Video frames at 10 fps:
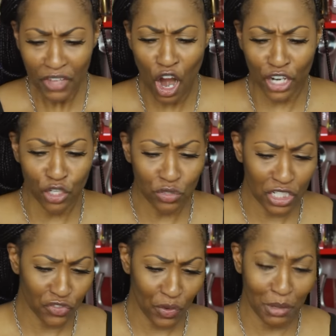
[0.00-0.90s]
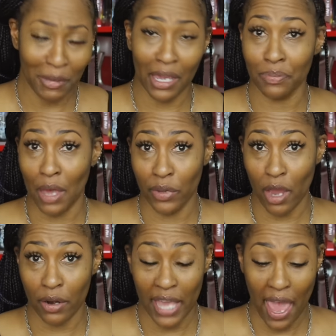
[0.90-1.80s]
our usage from the makeup that we
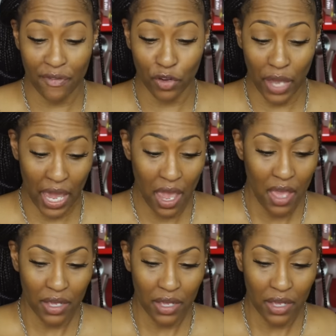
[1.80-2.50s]
already have, okay?